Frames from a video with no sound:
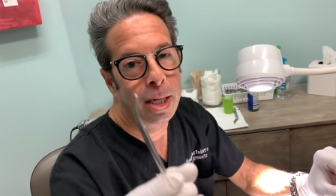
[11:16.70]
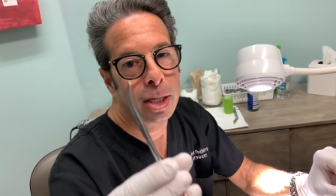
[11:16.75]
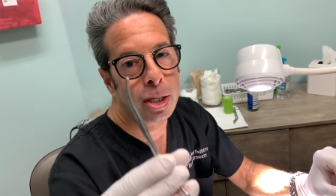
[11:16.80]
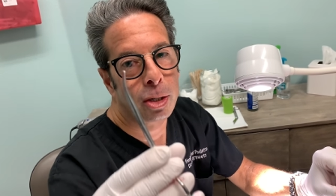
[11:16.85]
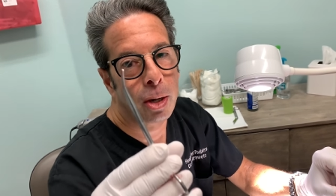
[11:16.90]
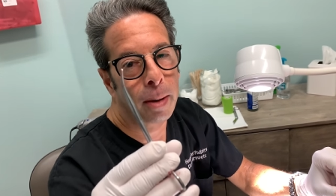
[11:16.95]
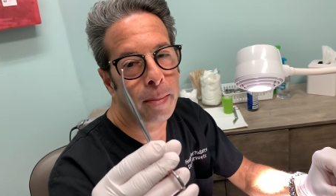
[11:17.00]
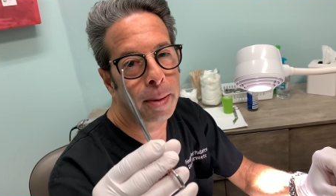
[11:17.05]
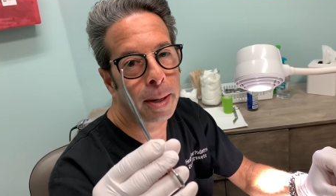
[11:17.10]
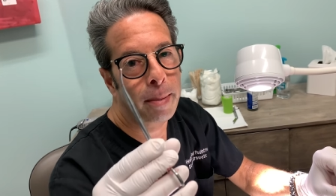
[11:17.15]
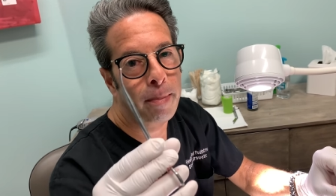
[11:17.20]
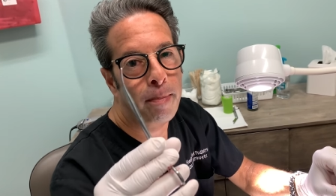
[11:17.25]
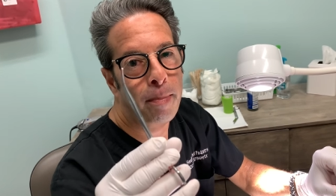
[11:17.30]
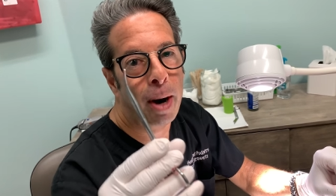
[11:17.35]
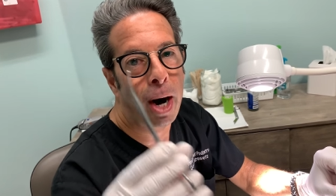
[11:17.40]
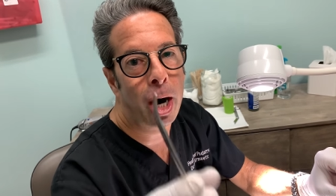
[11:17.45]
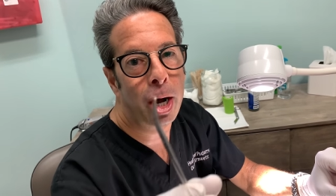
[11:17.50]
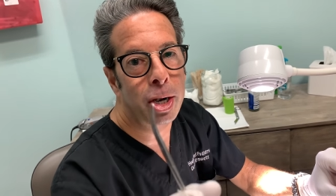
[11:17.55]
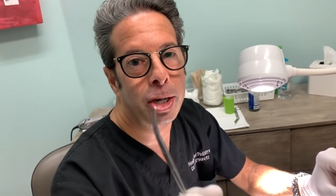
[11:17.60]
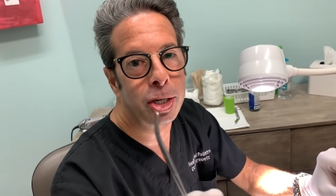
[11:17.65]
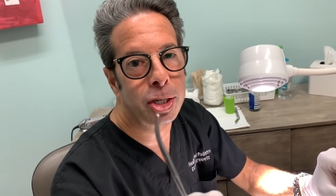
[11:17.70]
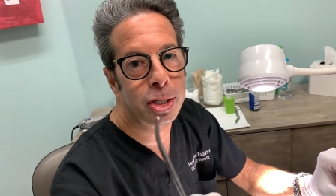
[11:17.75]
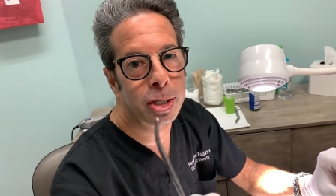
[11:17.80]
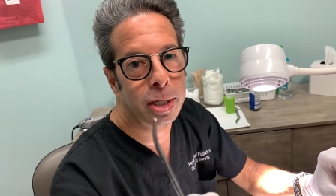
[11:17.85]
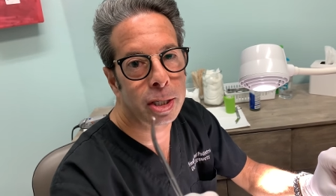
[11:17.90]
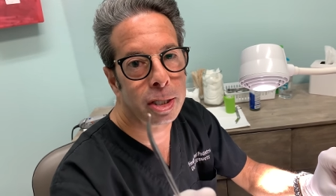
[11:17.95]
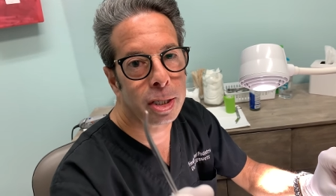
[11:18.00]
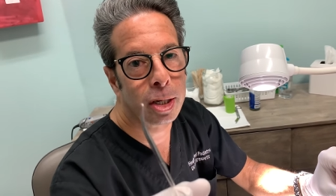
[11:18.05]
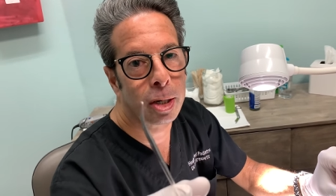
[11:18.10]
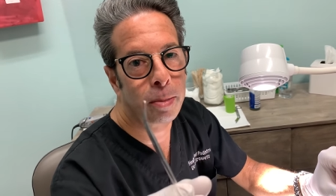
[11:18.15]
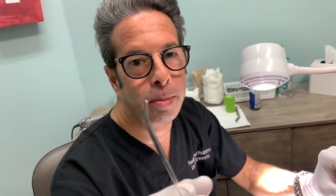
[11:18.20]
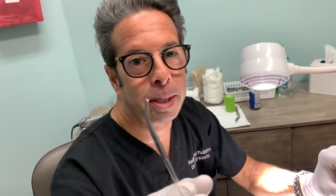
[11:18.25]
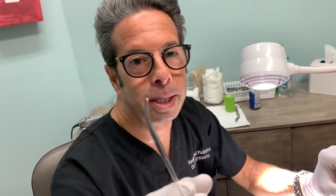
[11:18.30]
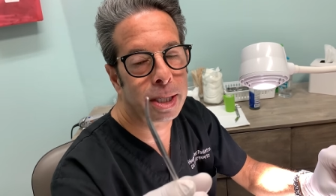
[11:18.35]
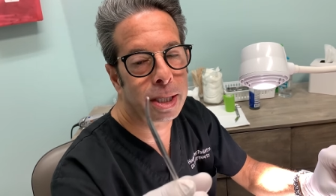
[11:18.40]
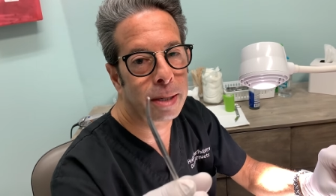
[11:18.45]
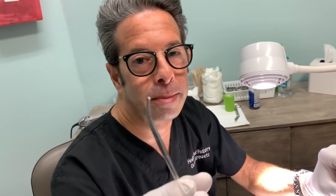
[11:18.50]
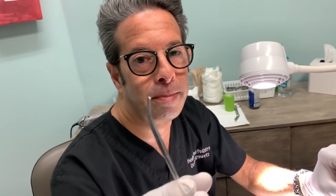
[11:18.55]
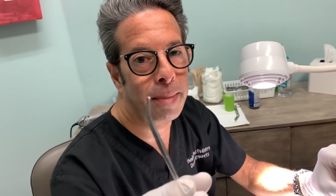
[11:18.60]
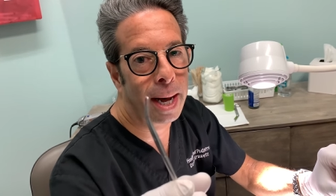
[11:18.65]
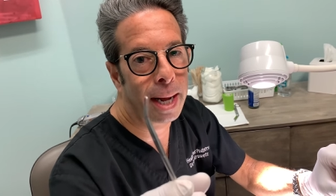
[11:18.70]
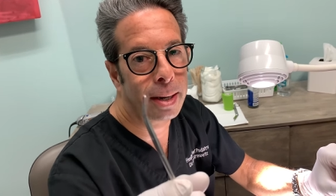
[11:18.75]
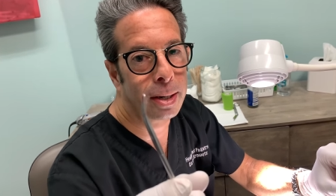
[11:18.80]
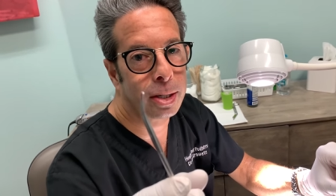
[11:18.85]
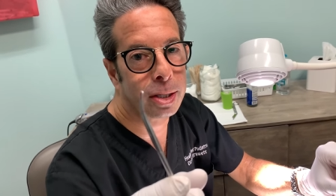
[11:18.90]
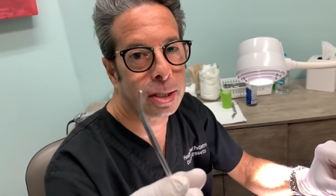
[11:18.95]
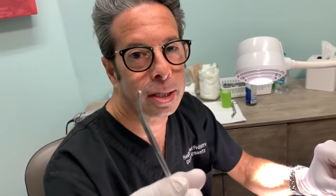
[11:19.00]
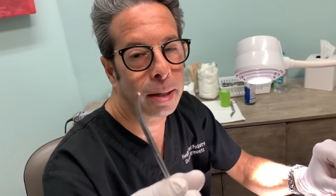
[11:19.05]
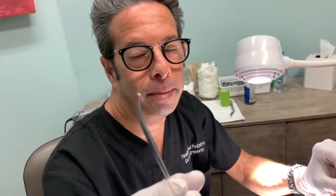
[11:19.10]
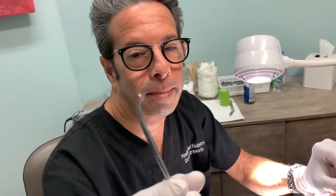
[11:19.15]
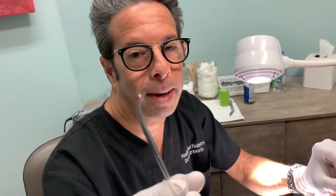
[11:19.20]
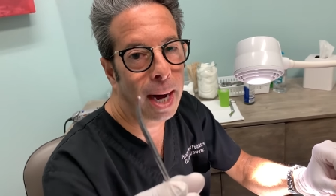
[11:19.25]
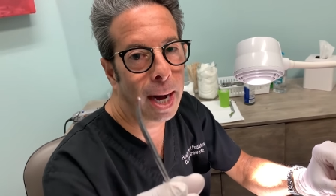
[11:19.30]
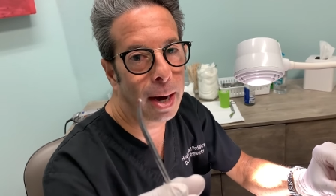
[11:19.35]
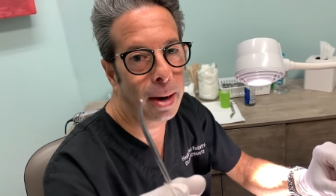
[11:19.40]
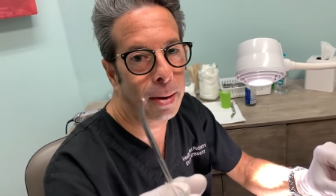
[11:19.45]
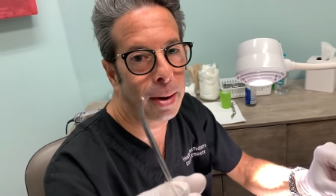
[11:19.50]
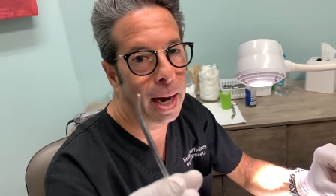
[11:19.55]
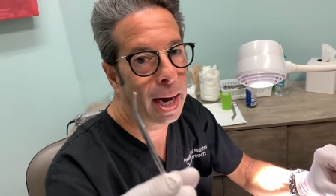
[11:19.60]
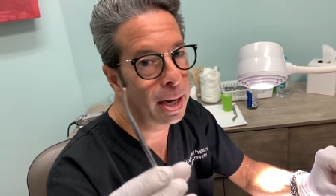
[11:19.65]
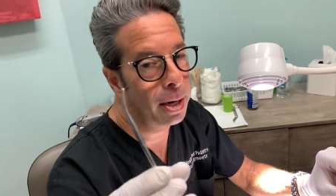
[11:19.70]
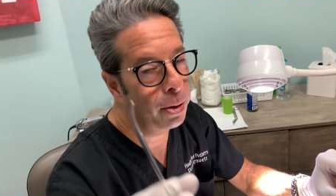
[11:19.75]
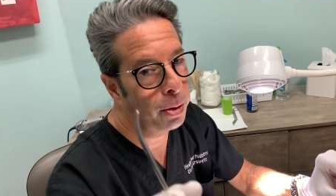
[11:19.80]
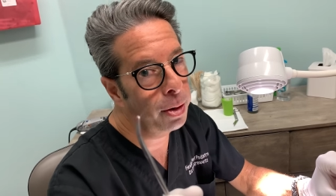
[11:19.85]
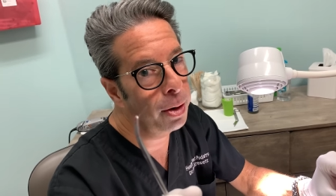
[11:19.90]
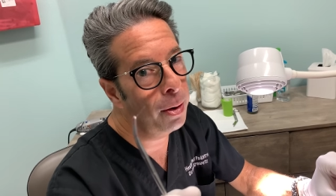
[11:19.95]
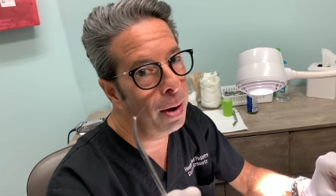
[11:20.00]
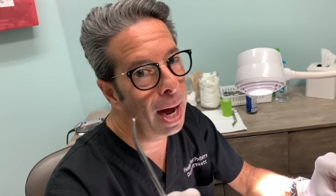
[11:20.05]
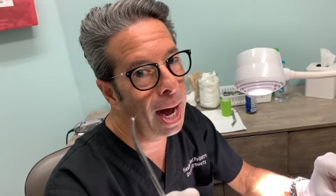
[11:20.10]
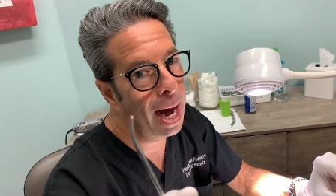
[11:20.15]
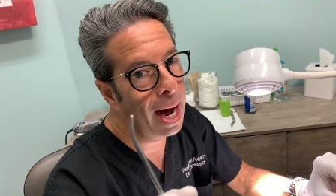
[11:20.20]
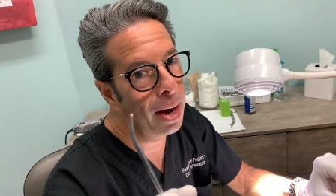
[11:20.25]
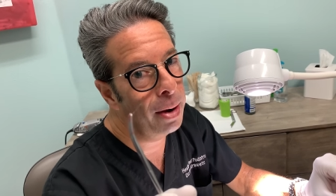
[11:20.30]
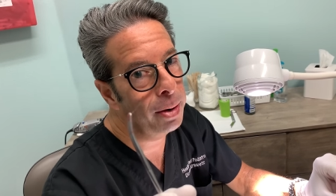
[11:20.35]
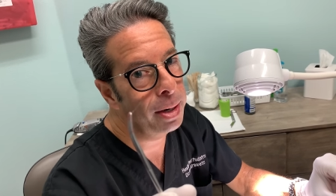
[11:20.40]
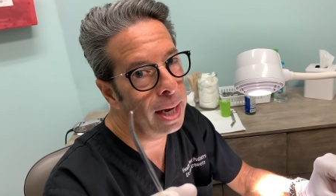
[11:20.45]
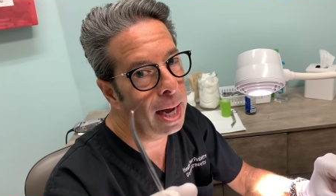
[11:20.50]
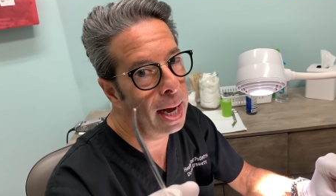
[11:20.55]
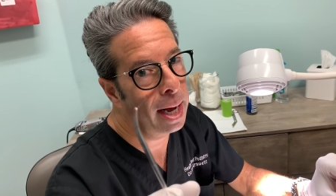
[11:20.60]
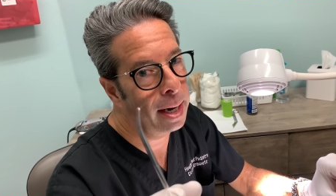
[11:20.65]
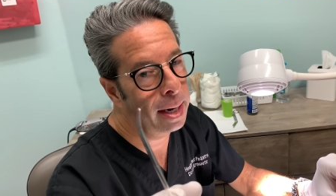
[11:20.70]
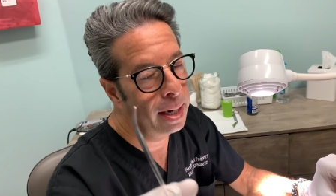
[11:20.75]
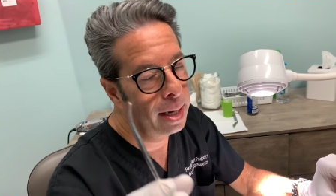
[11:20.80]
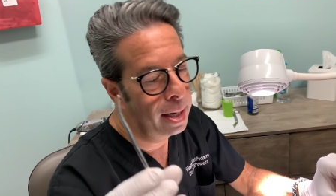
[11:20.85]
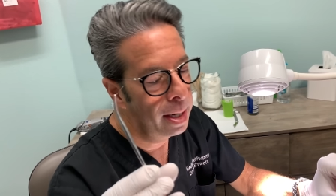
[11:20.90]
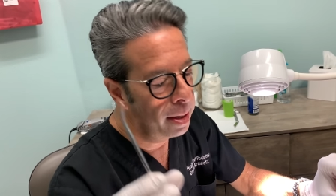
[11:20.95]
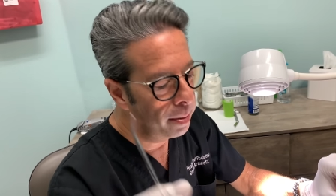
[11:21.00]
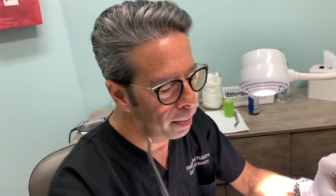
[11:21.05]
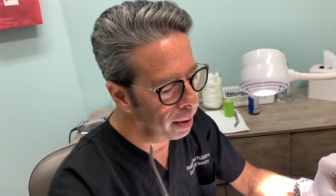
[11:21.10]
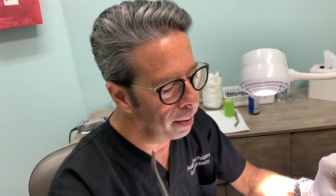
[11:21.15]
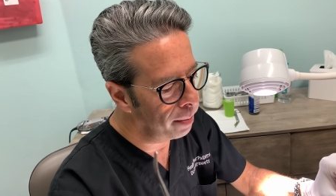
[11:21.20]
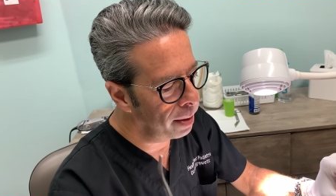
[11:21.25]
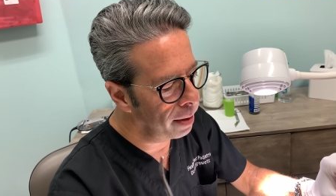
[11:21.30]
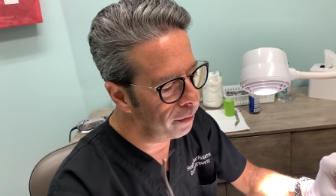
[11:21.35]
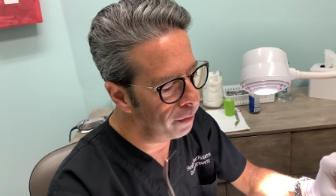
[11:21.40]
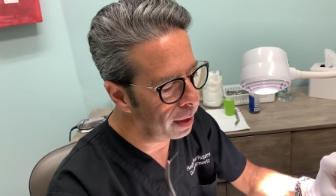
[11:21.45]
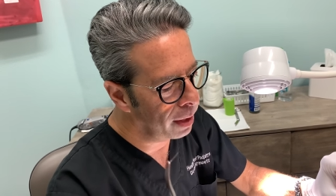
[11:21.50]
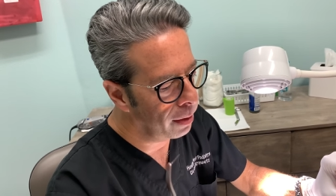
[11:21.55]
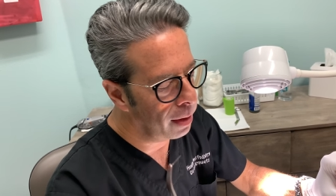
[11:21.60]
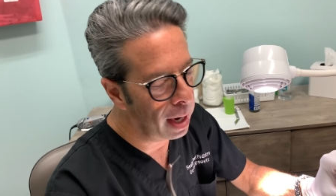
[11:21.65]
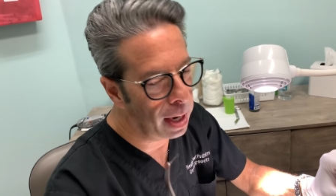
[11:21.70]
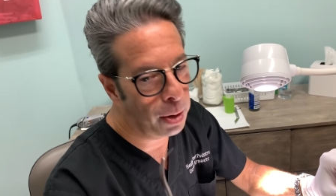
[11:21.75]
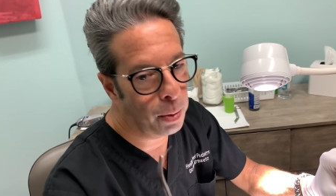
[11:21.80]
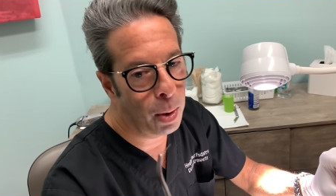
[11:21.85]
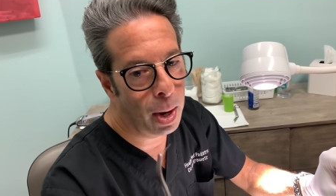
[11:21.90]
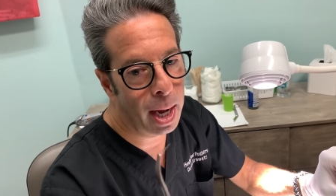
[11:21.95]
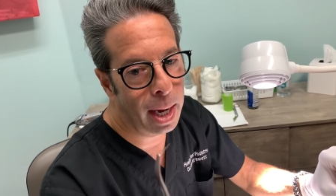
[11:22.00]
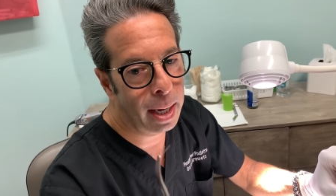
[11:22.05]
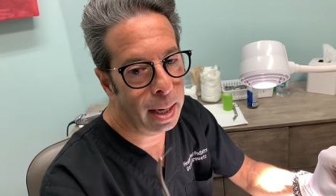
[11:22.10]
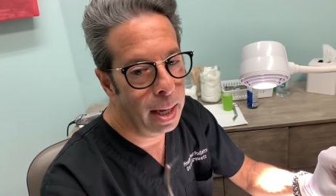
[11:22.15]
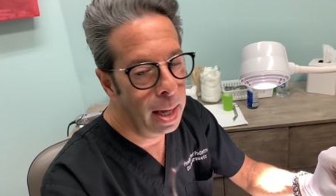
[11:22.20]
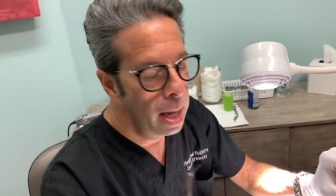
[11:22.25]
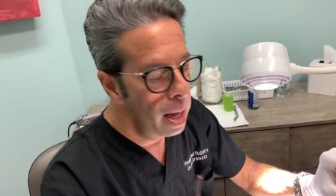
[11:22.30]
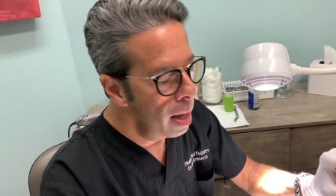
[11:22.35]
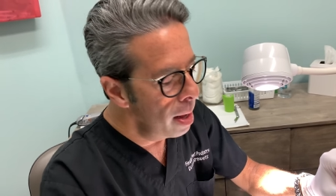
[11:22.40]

So I'm going to punish this little piece of metal somehow. I don't know how yet. I'm going to figure out a way.